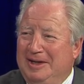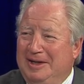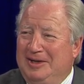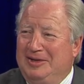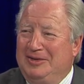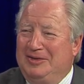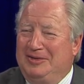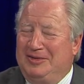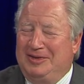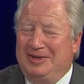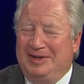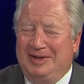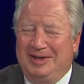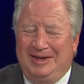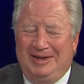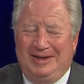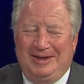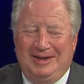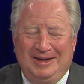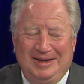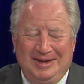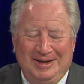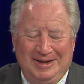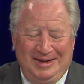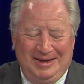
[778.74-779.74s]
as uh,
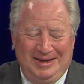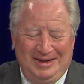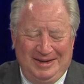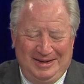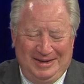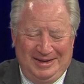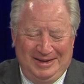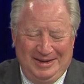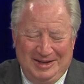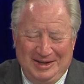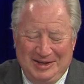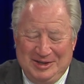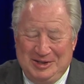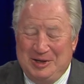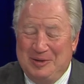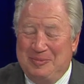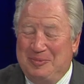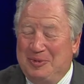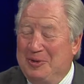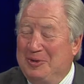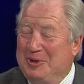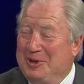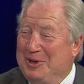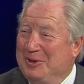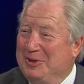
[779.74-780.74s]
Tip
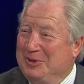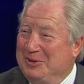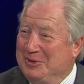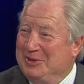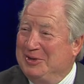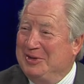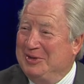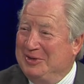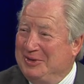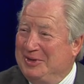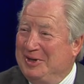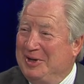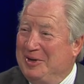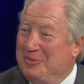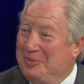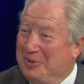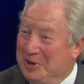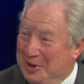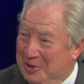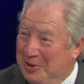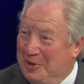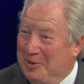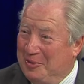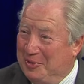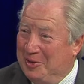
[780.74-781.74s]
O'Neill used to say, bring
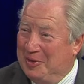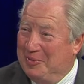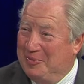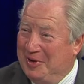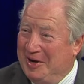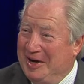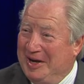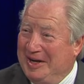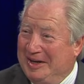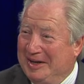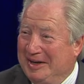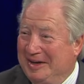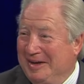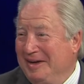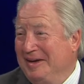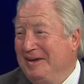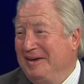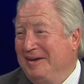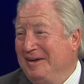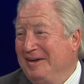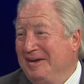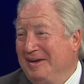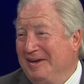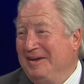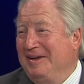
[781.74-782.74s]
home the bacon. It's
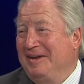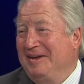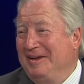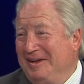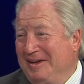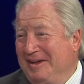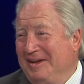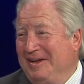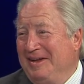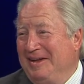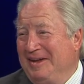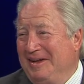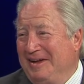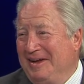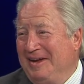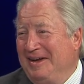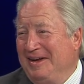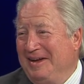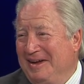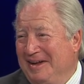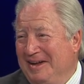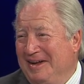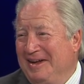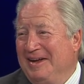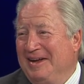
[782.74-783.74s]
bacon. It's not pork. It's
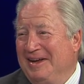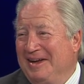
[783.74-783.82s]
bacon.